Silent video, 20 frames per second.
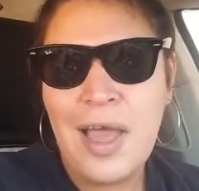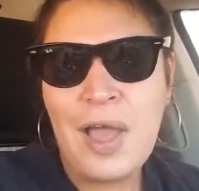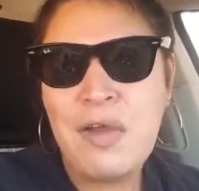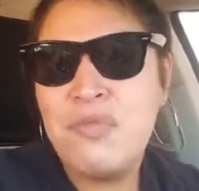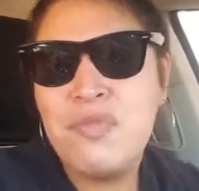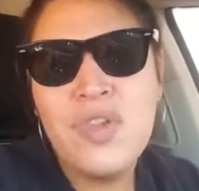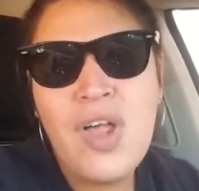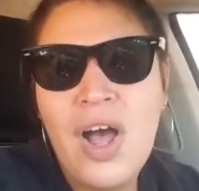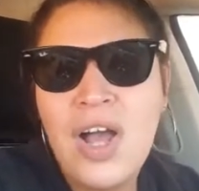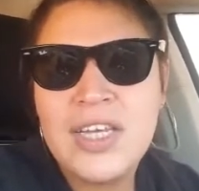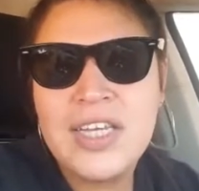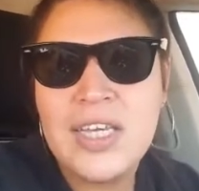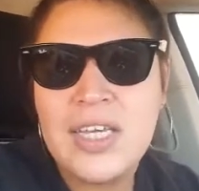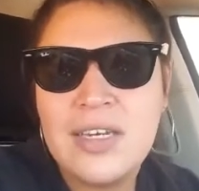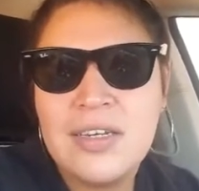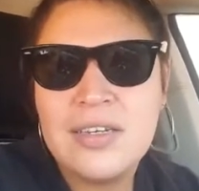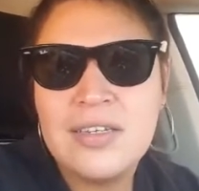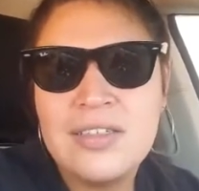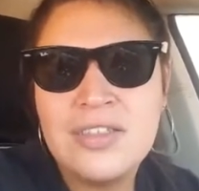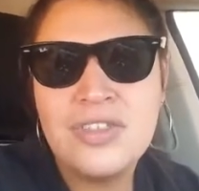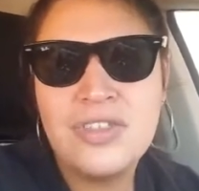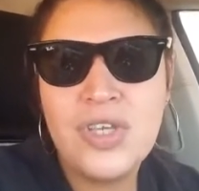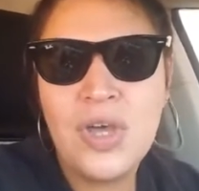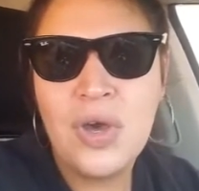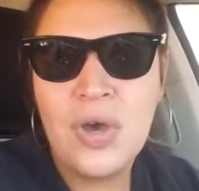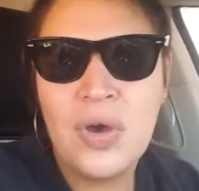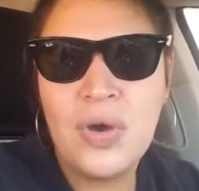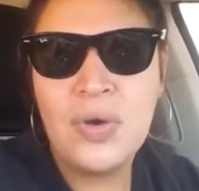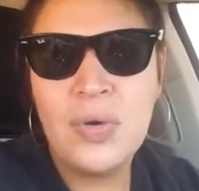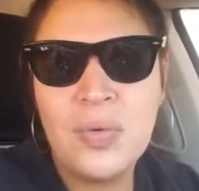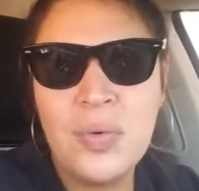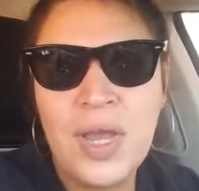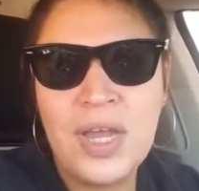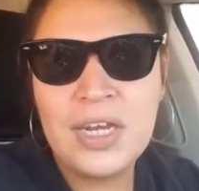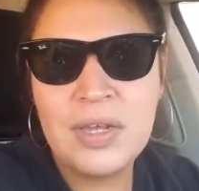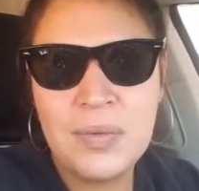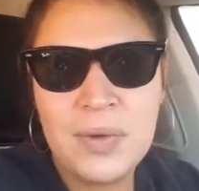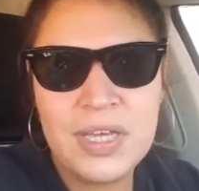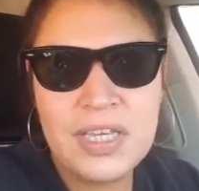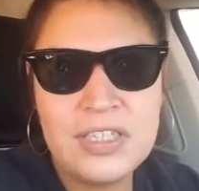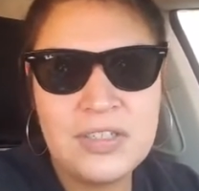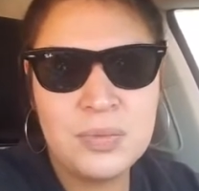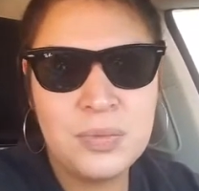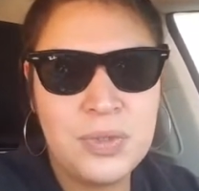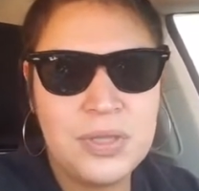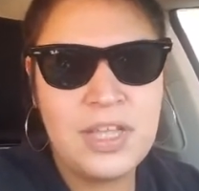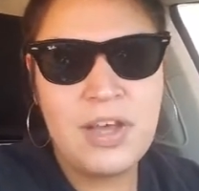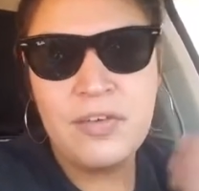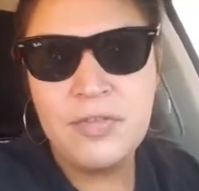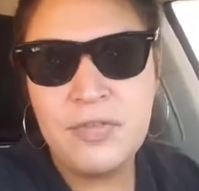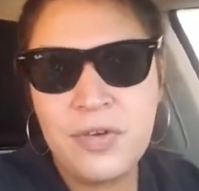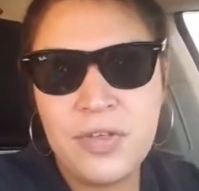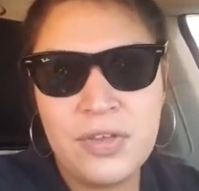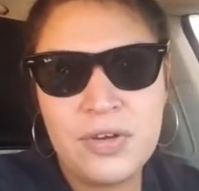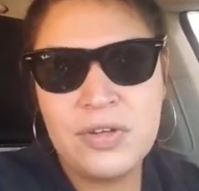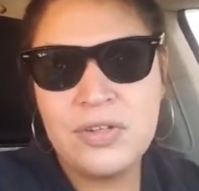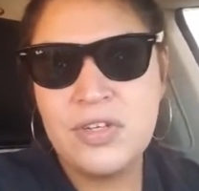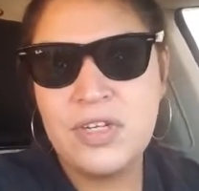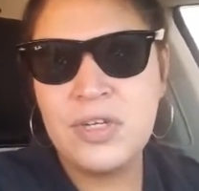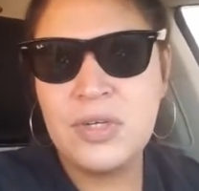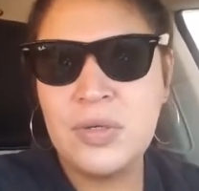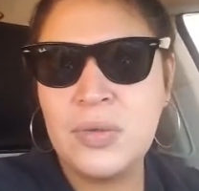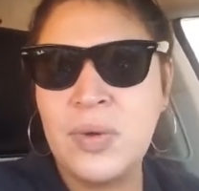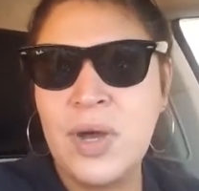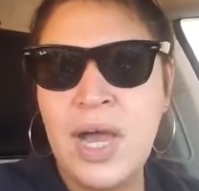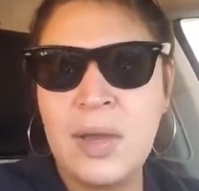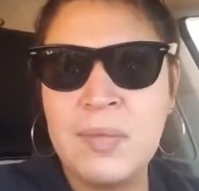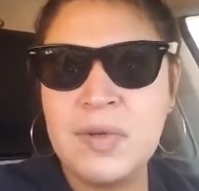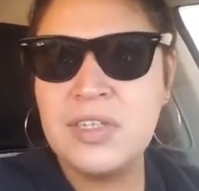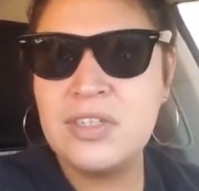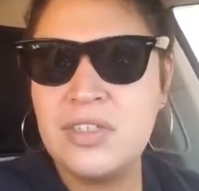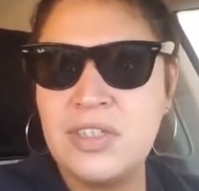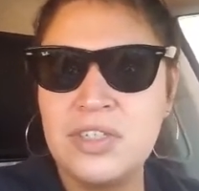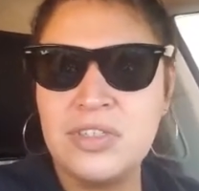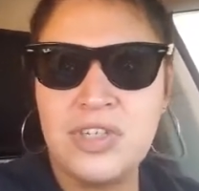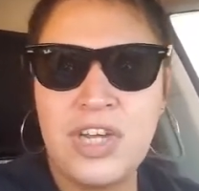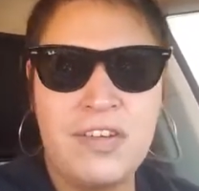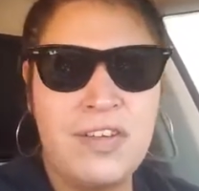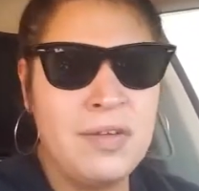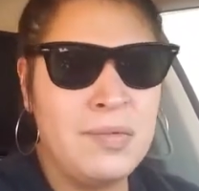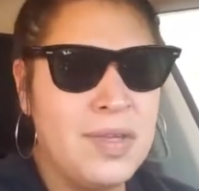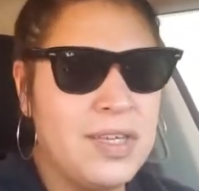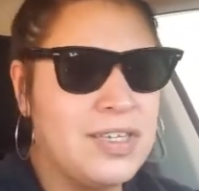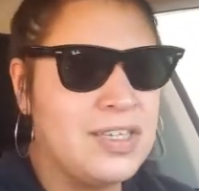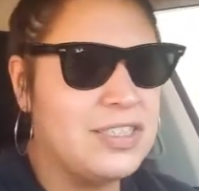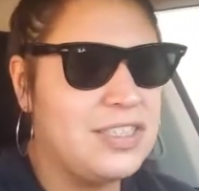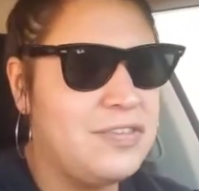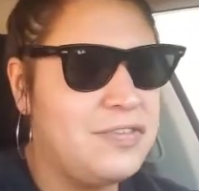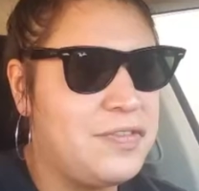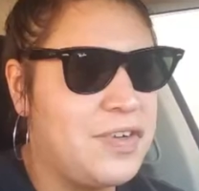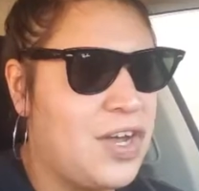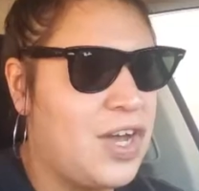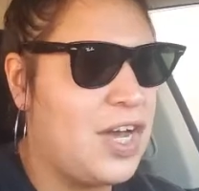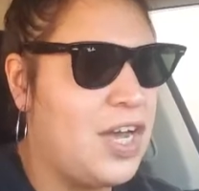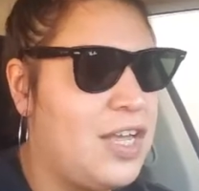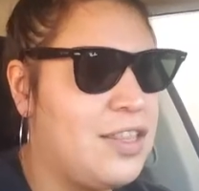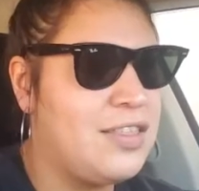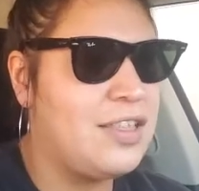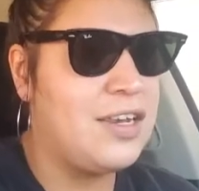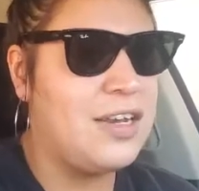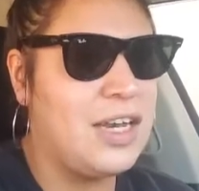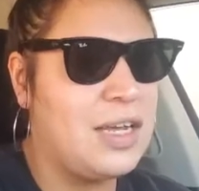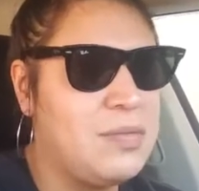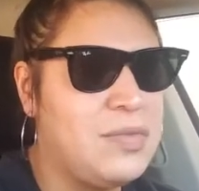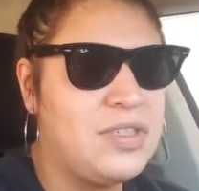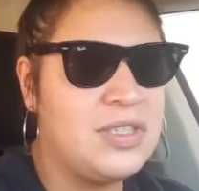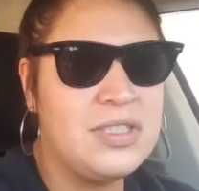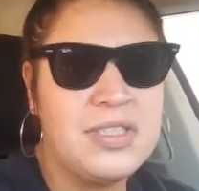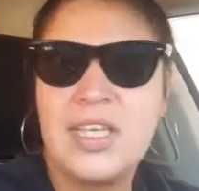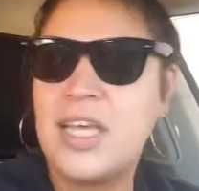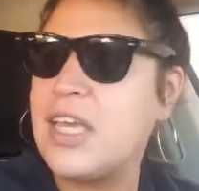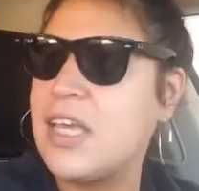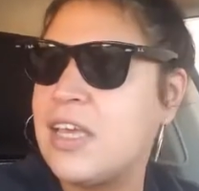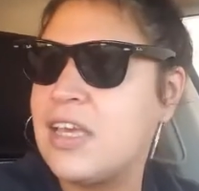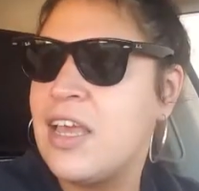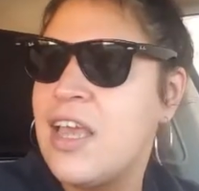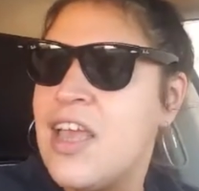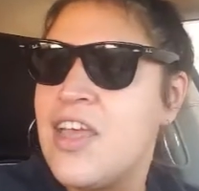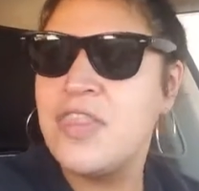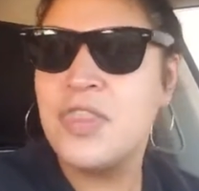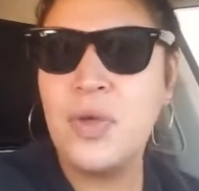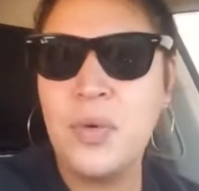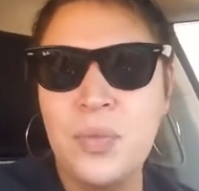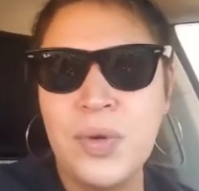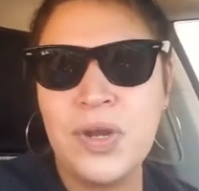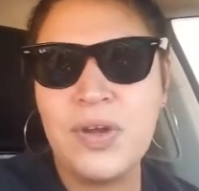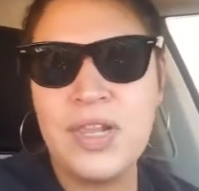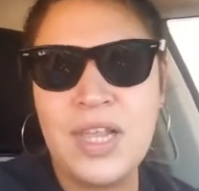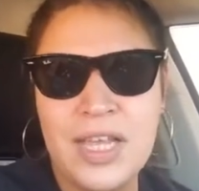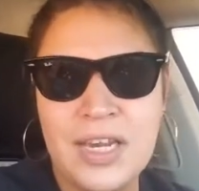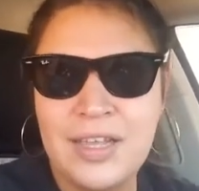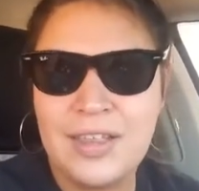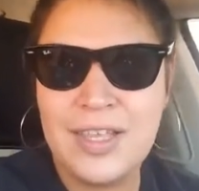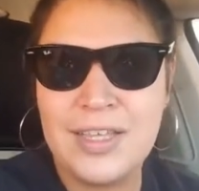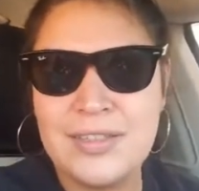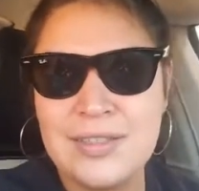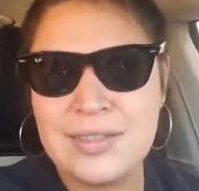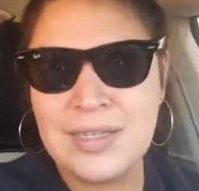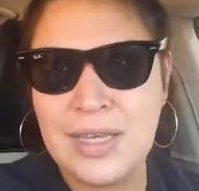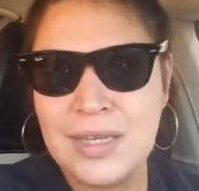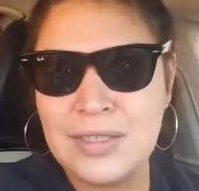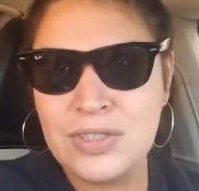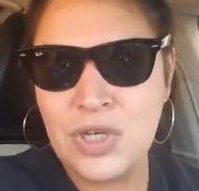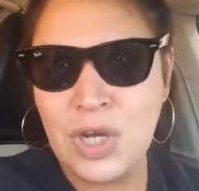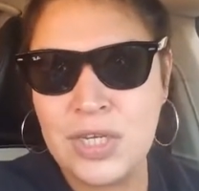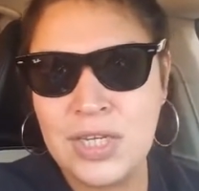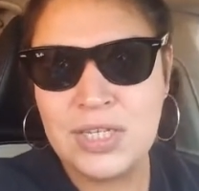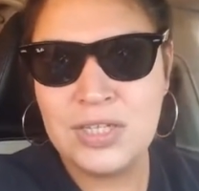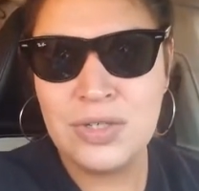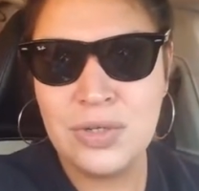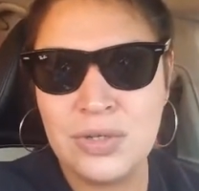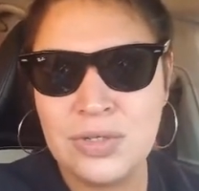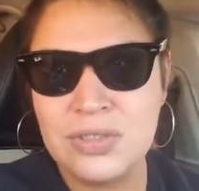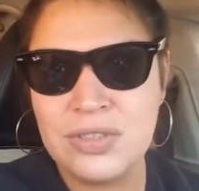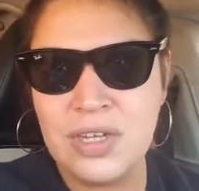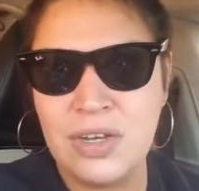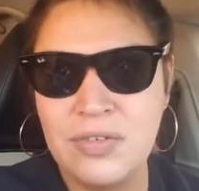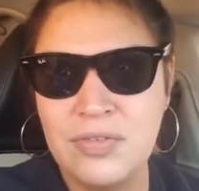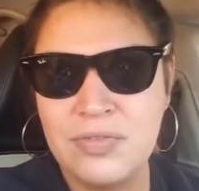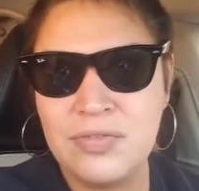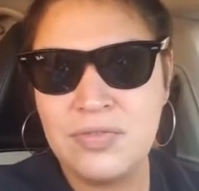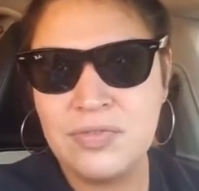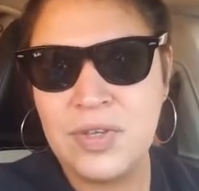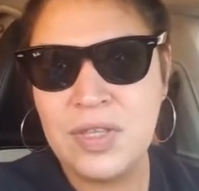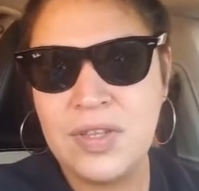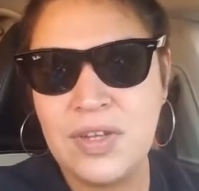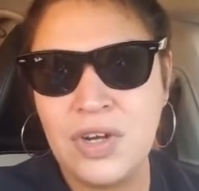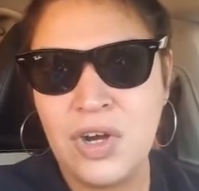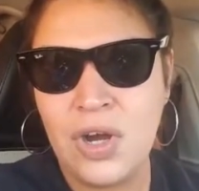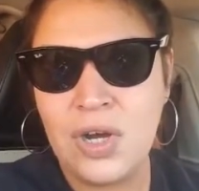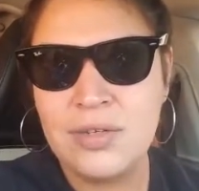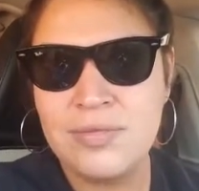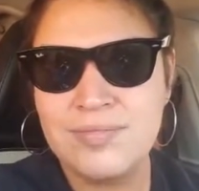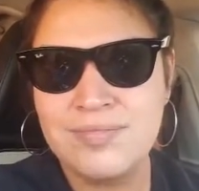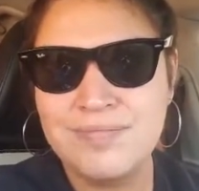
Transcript: I'm vlogging. So anyways, without further ado, I'm going to start driving because if not, then I'm just like the weird lady that's like talking to herself in the car.